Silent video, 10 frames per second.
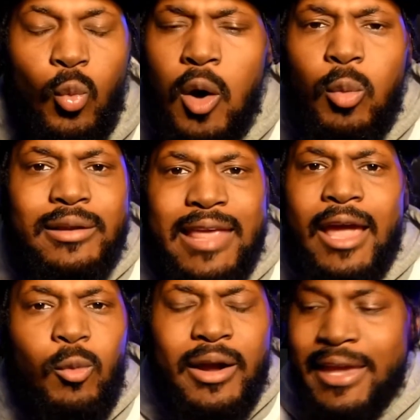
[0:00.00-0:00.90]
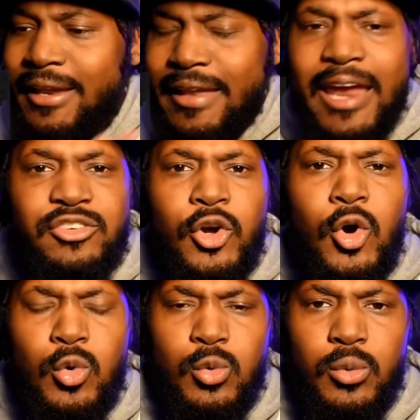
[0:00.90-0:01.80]
What can they
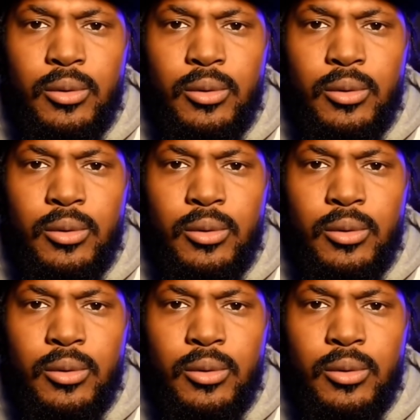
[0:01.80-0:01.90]
do?